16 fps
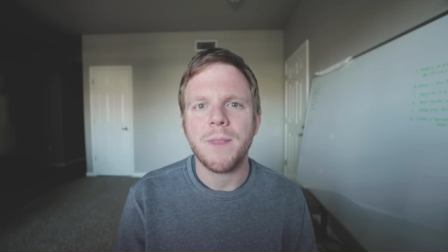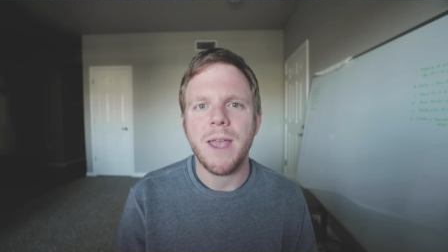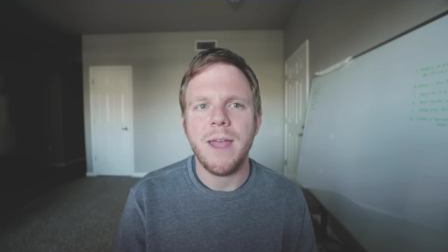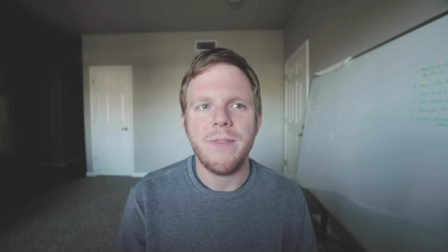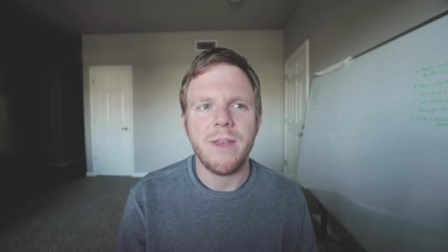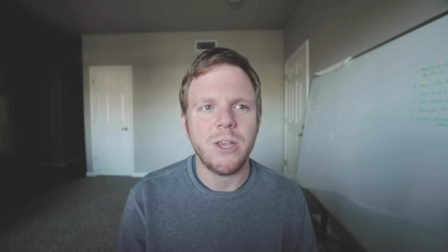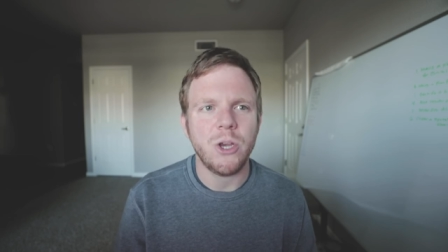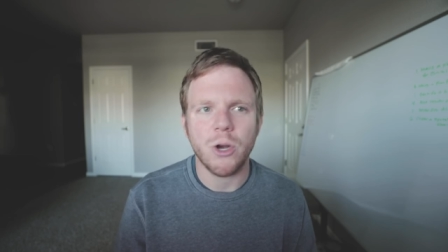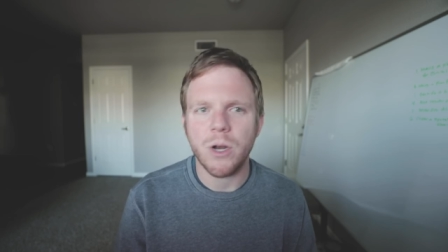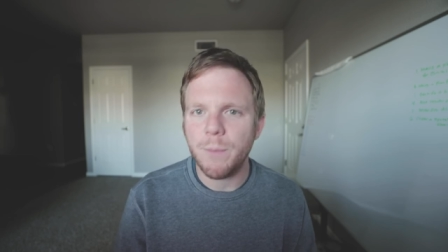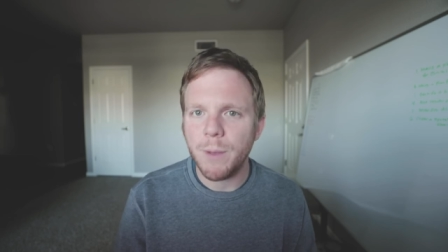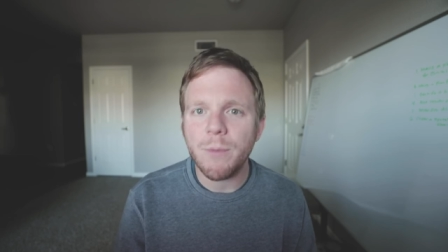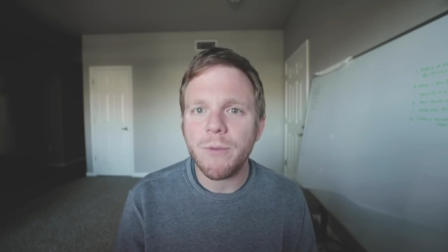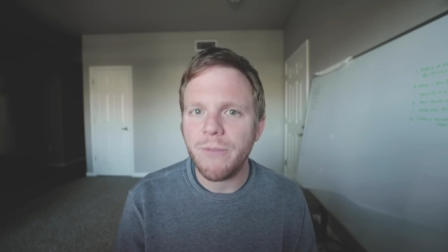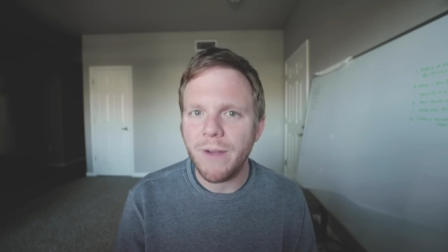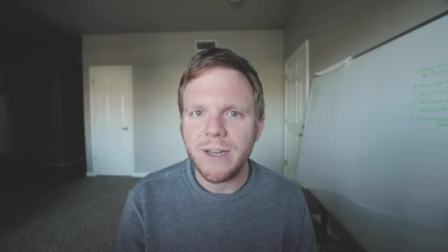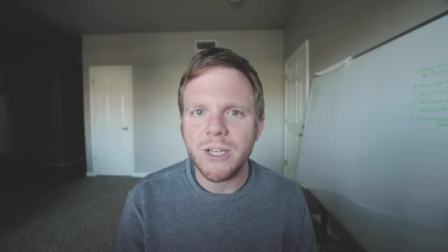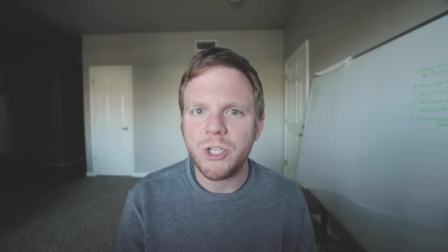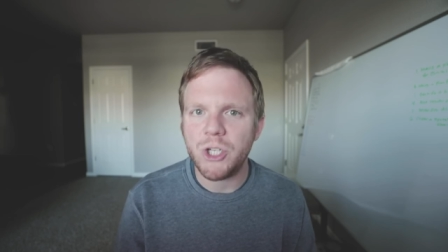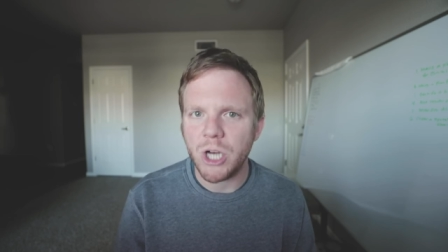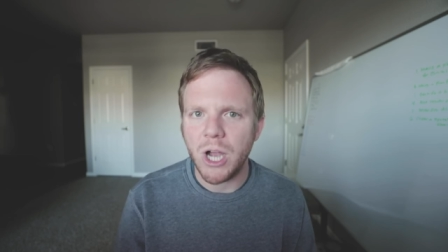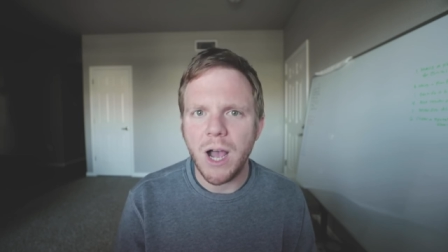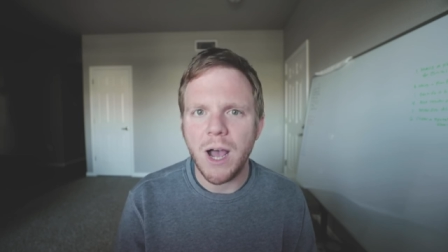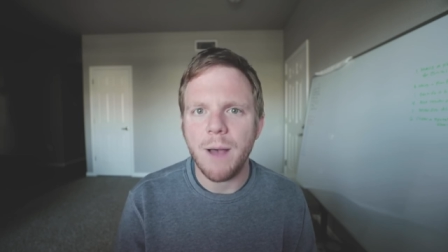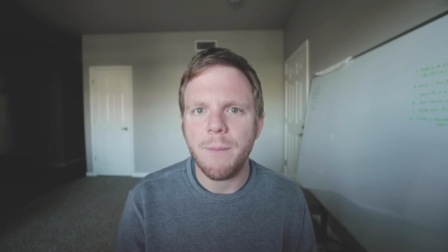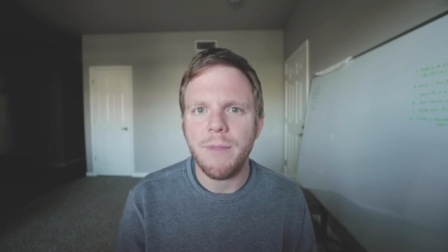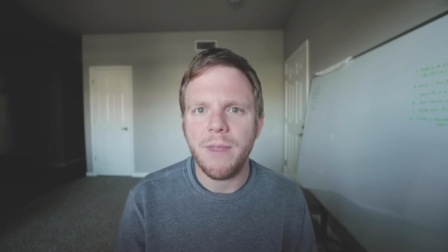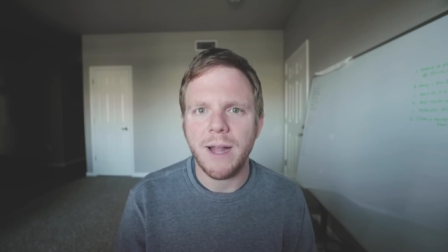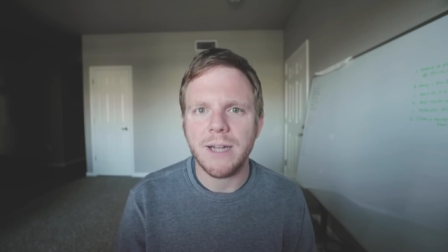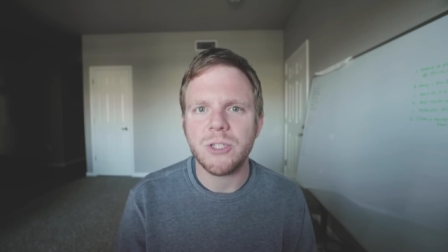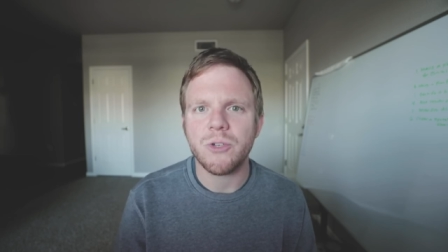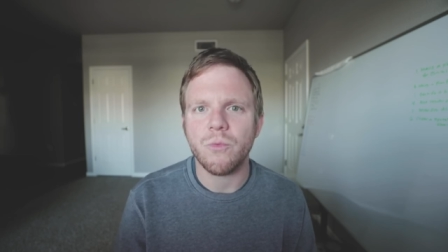and that you're going to be able to find a job.
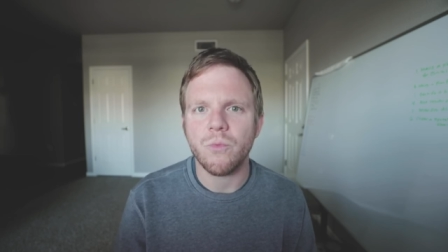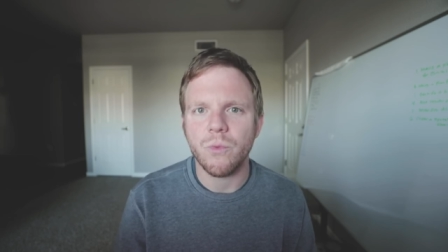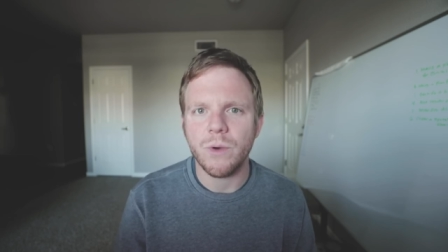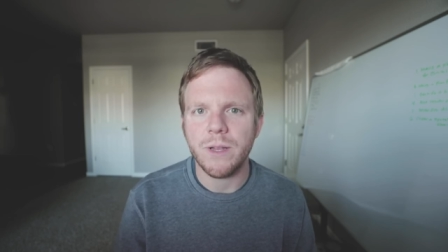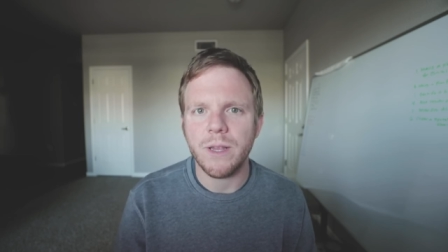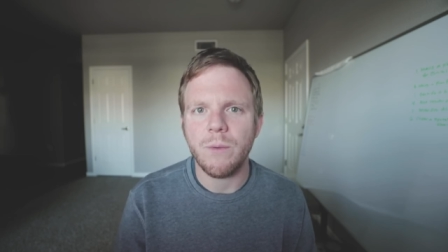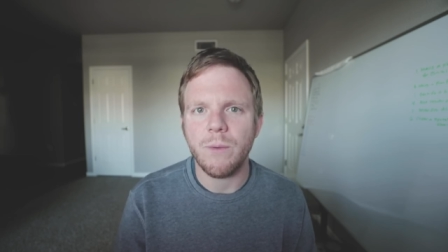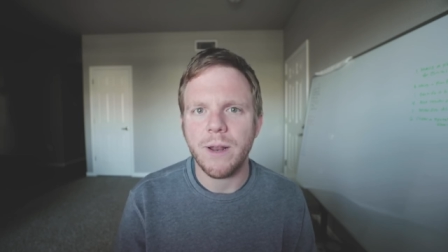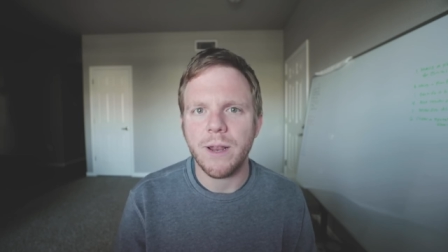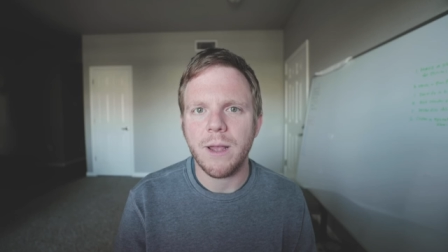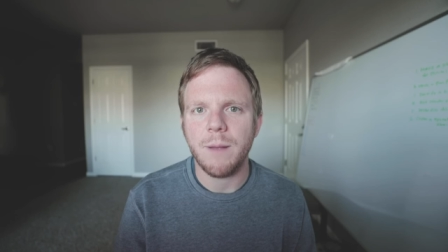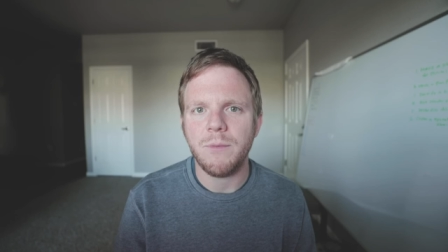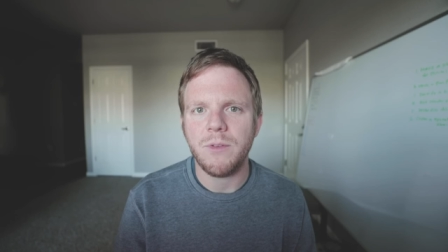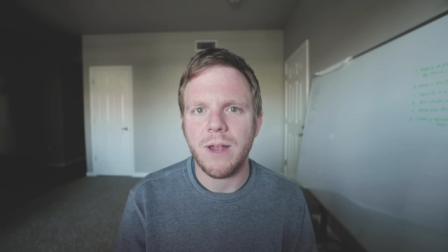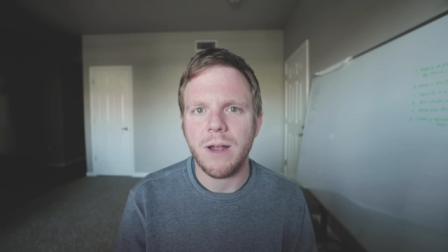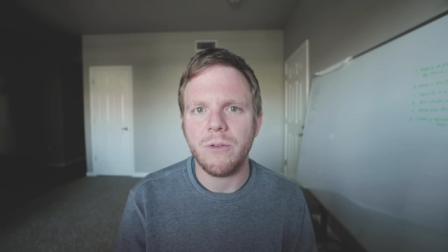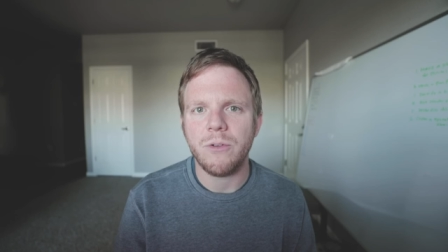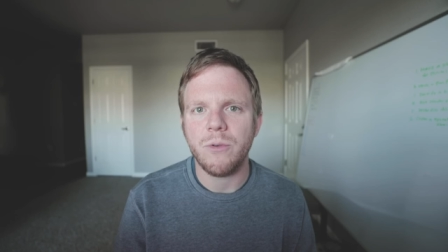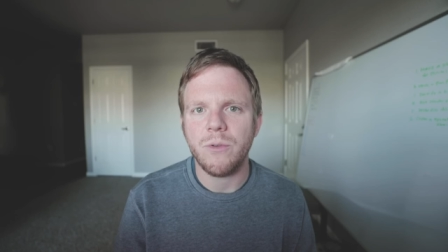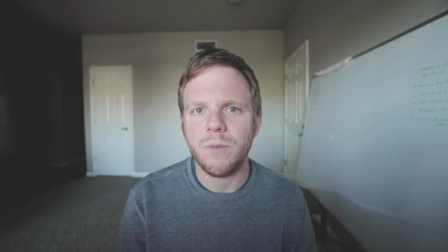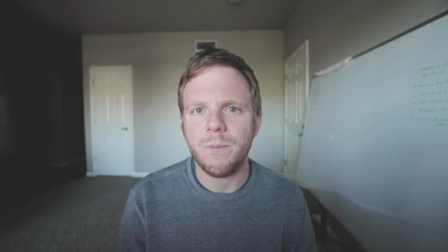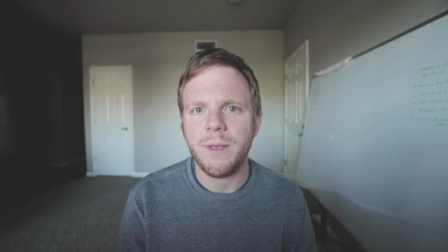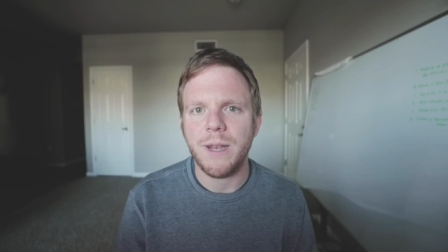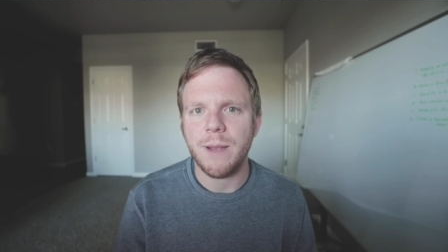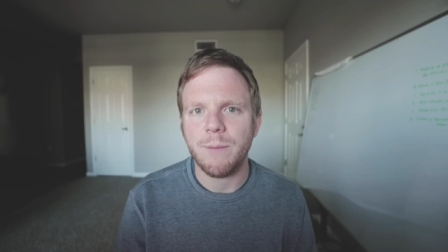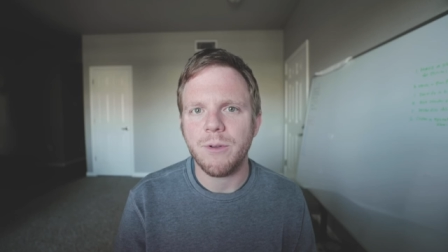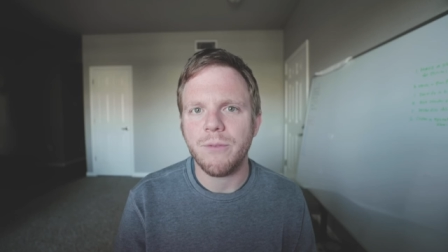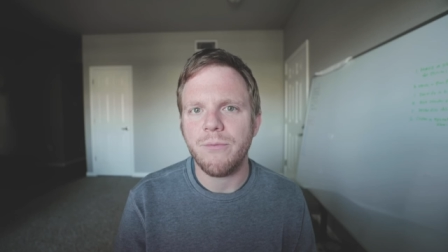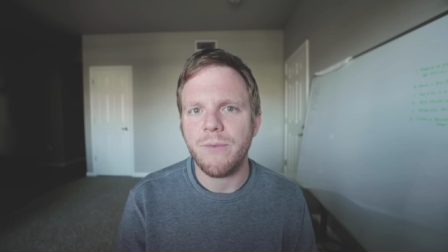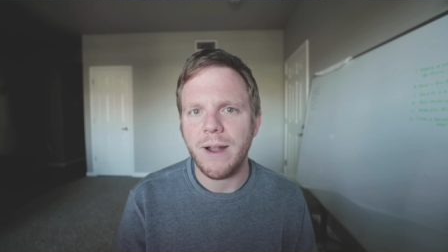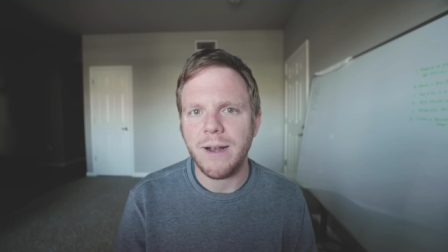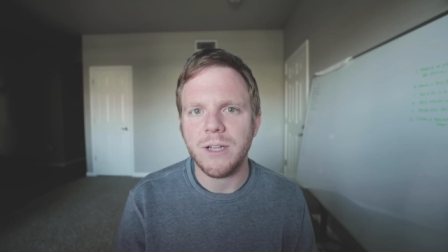That's really what it comes down to is being able
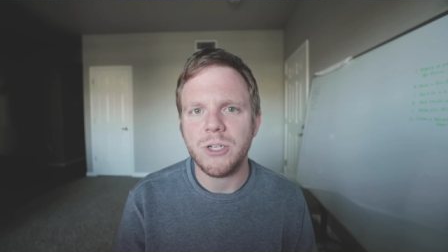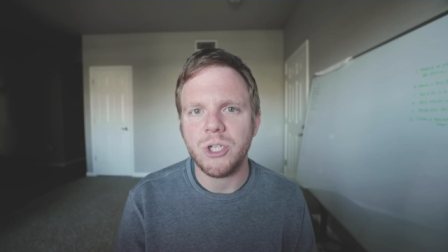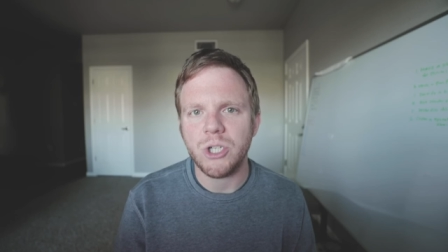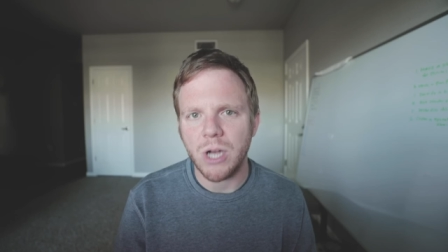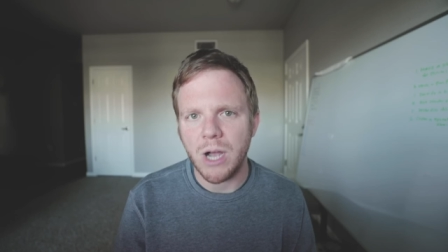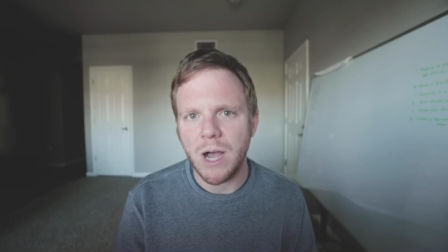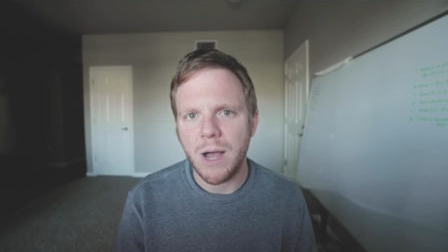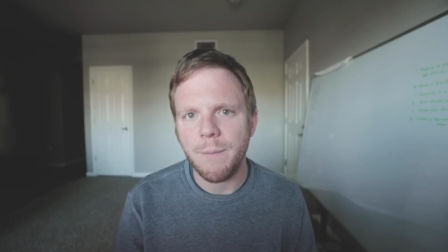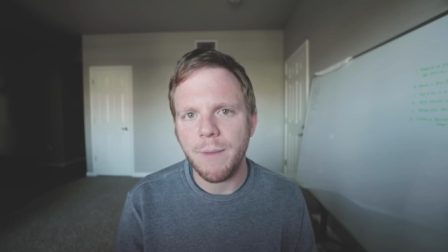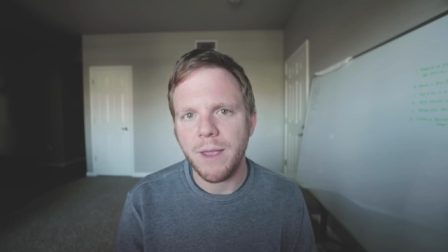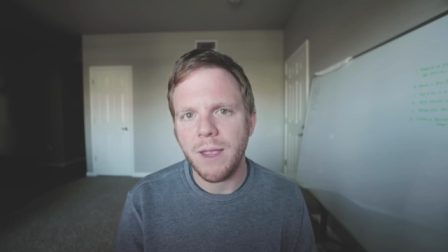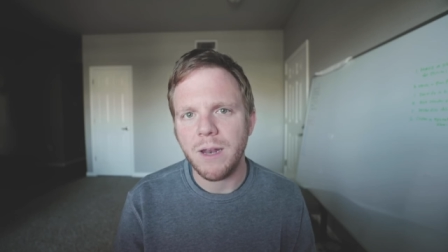to find a job.